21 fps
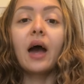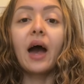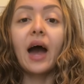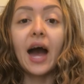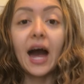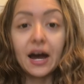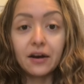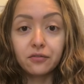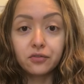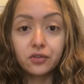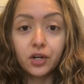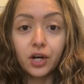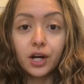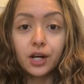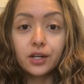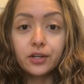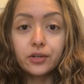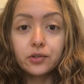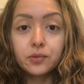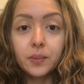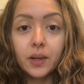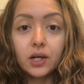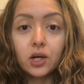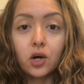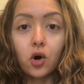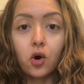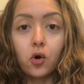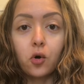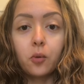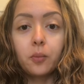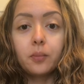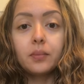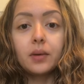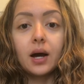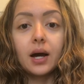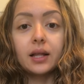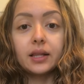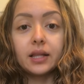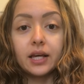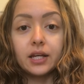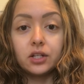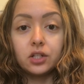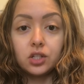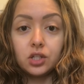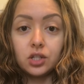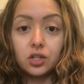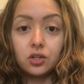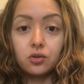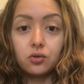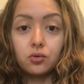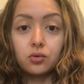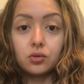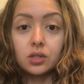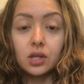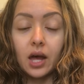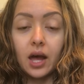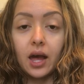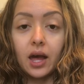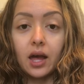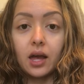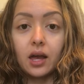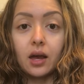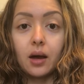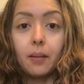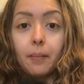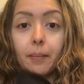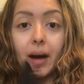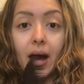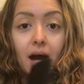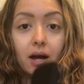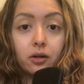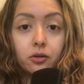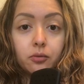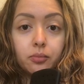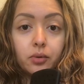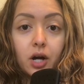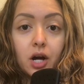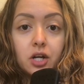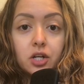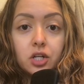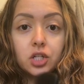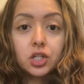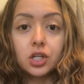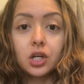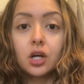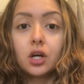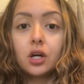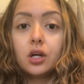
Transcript: After I use my comb, I like to use a paddle brush.